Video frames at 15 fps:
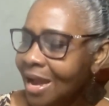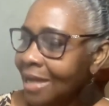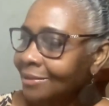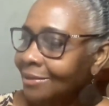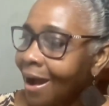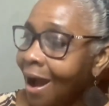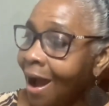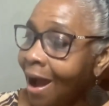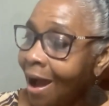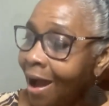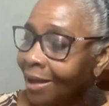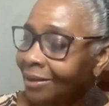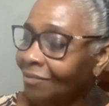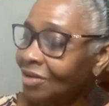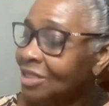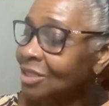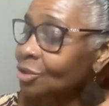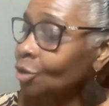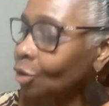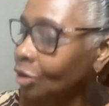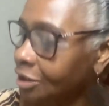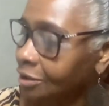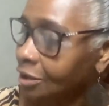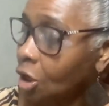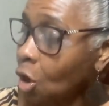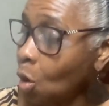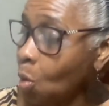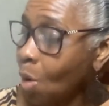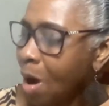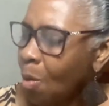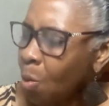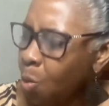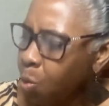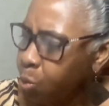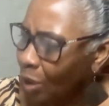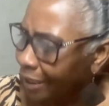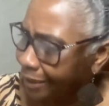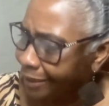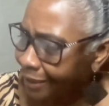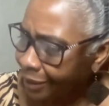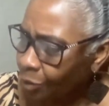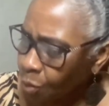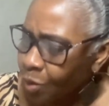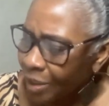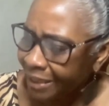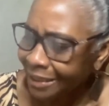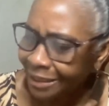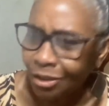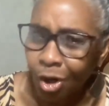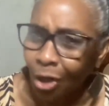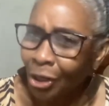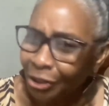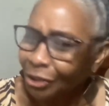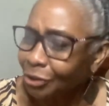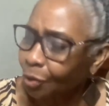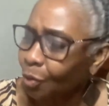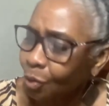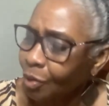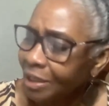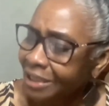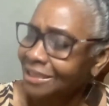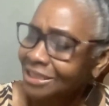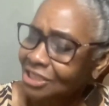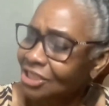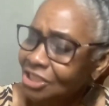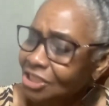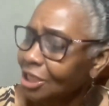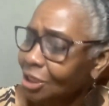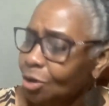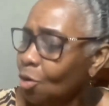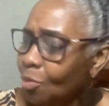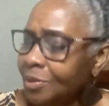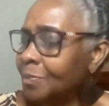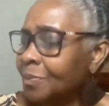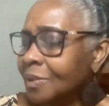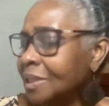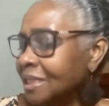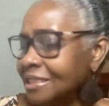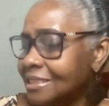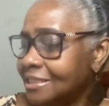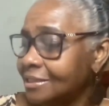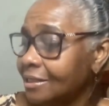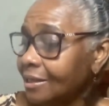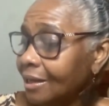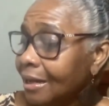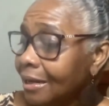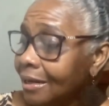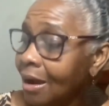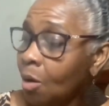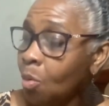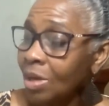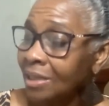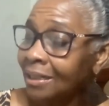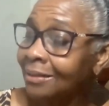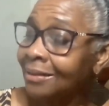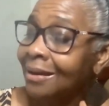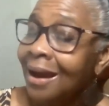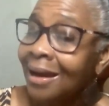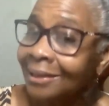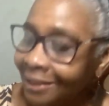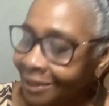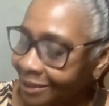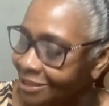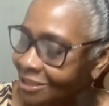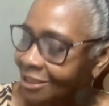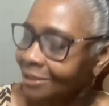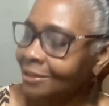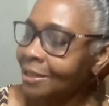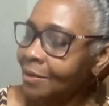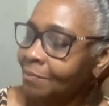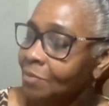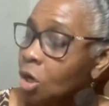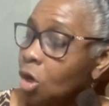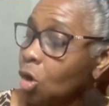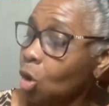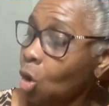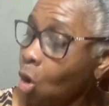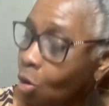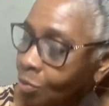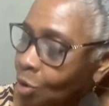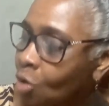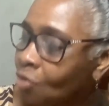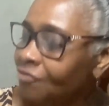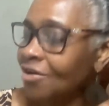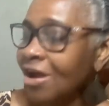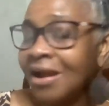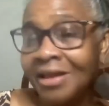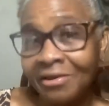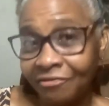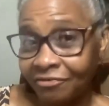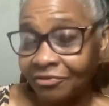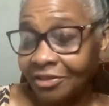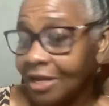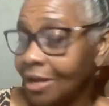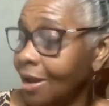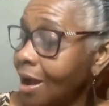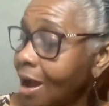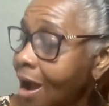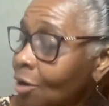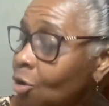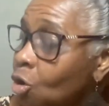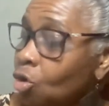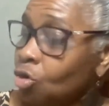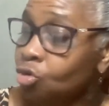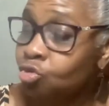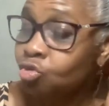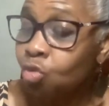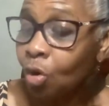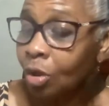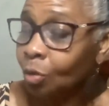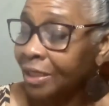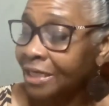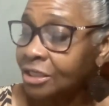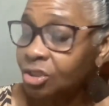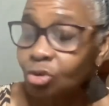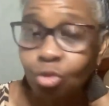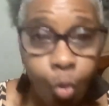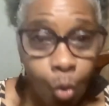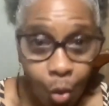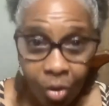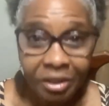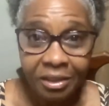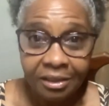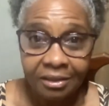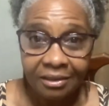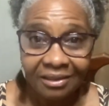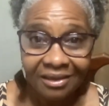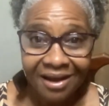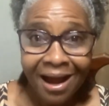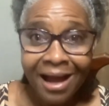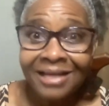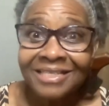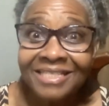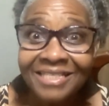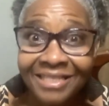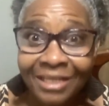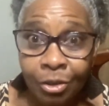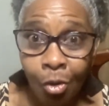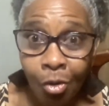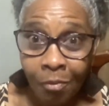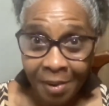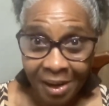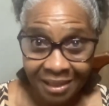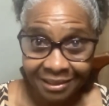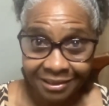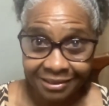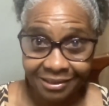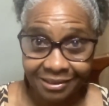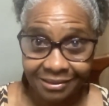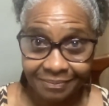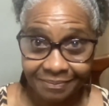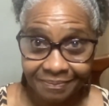And all of a sudden, one wicked, wicked earthquake shake up the place. Because one of God angel them come down from heaven and come roll with the stone and sit down upon it.